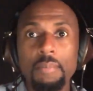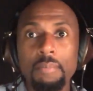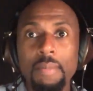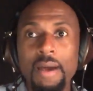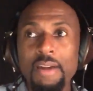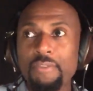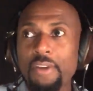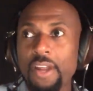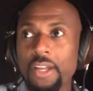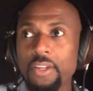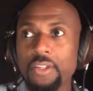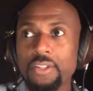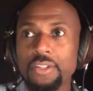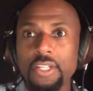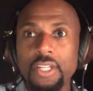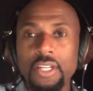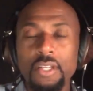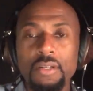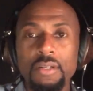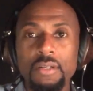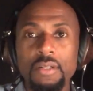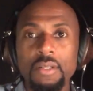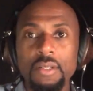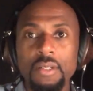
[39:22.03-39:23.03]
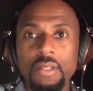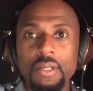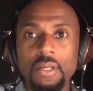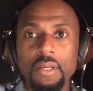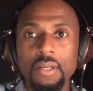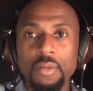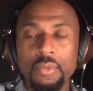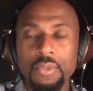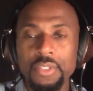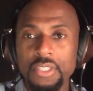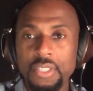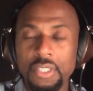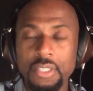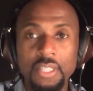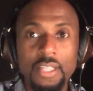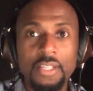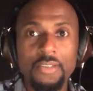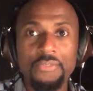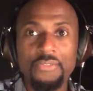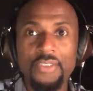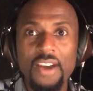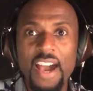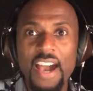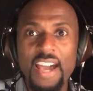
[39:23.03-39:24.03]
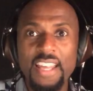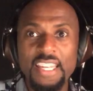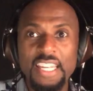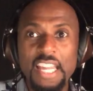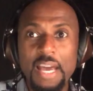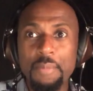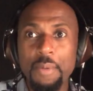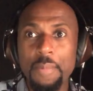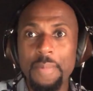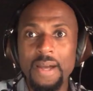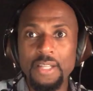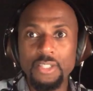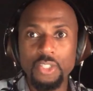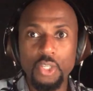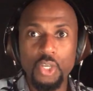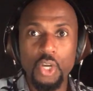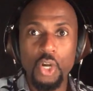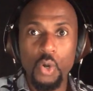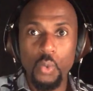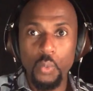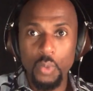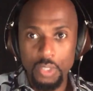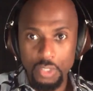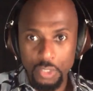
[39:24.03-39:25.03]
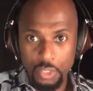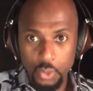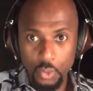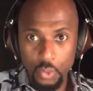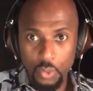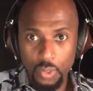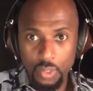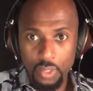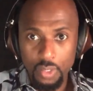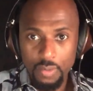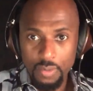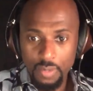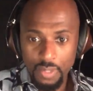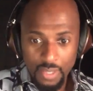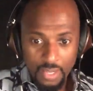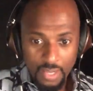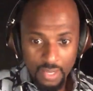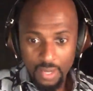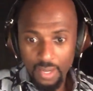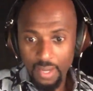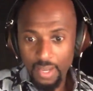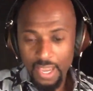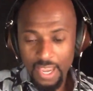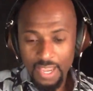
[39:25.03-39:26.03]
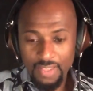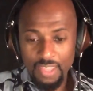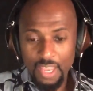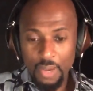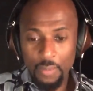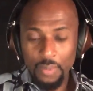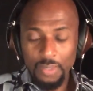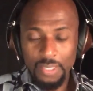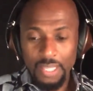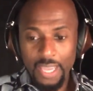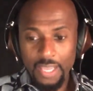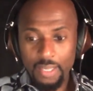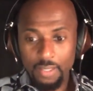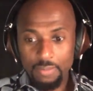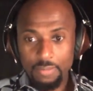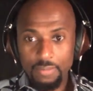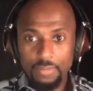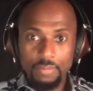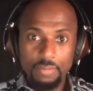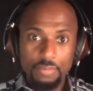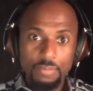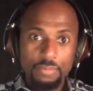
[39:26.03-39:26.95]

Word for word: my record deal was solidified and I'm about to go on tour and they were like,